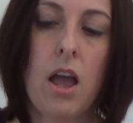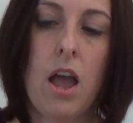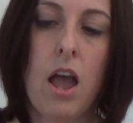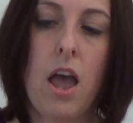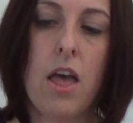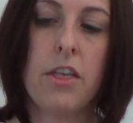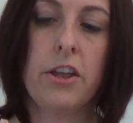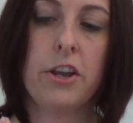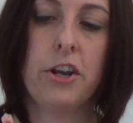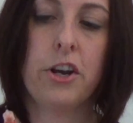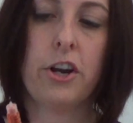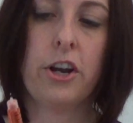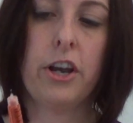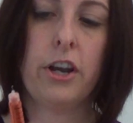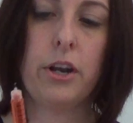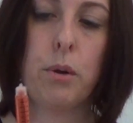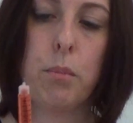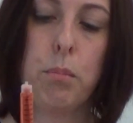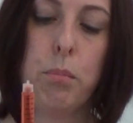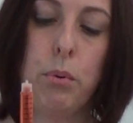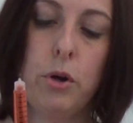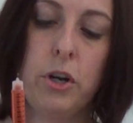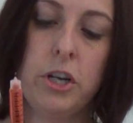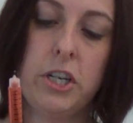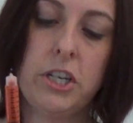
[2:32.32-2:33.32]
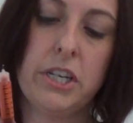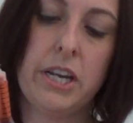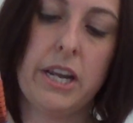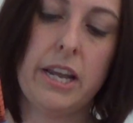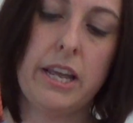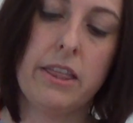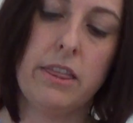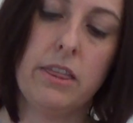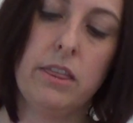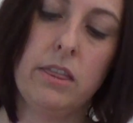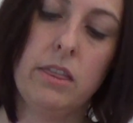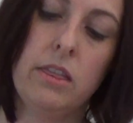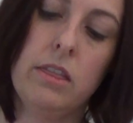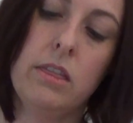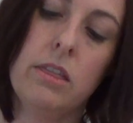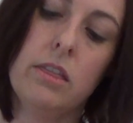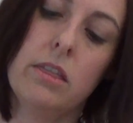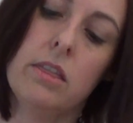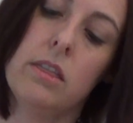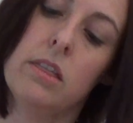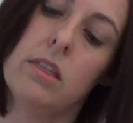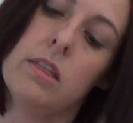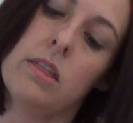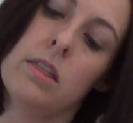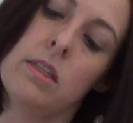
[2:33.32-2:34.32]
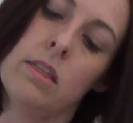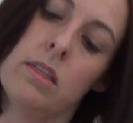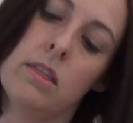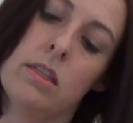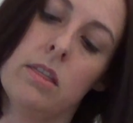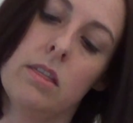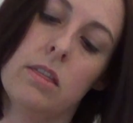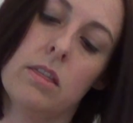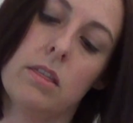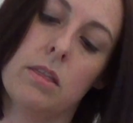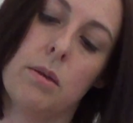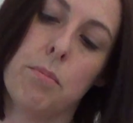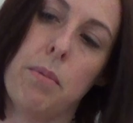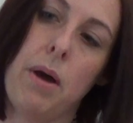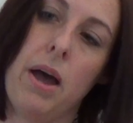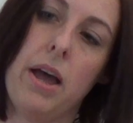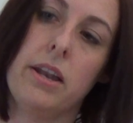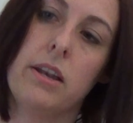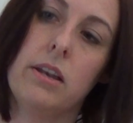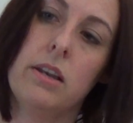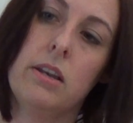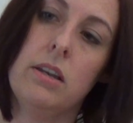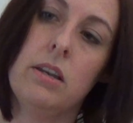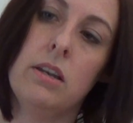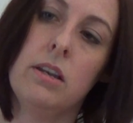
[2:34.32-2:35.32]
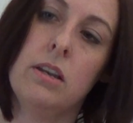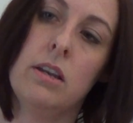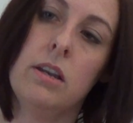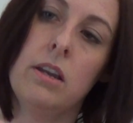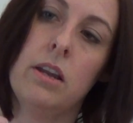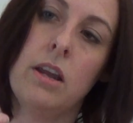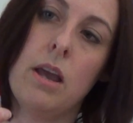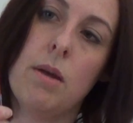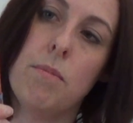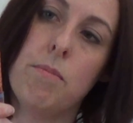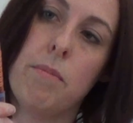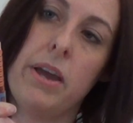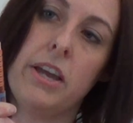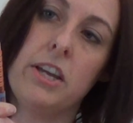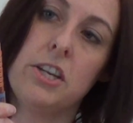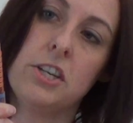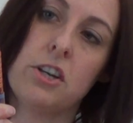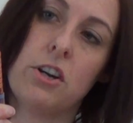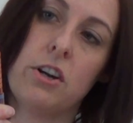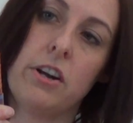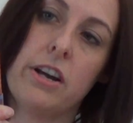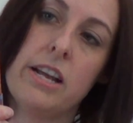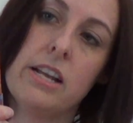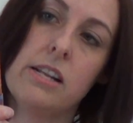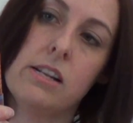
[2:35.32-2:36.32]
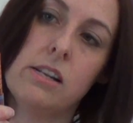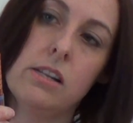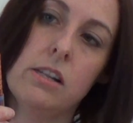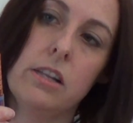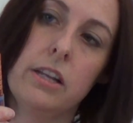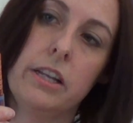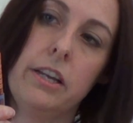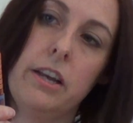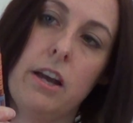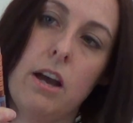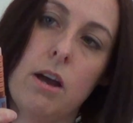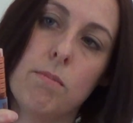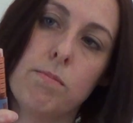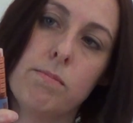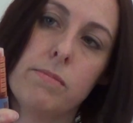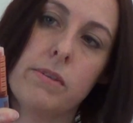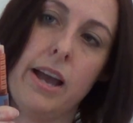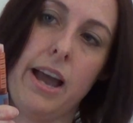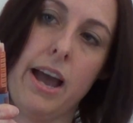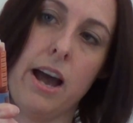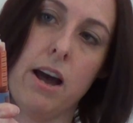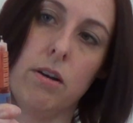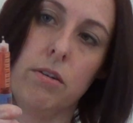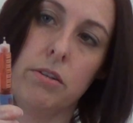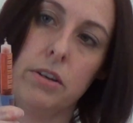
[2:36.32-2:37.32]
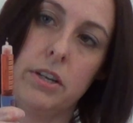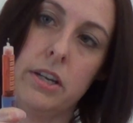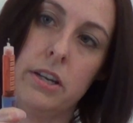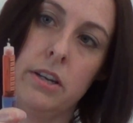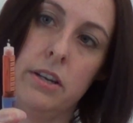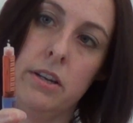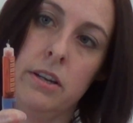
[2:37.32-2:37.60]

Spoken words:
And then you're going to push in the button and make sure insulin comes out.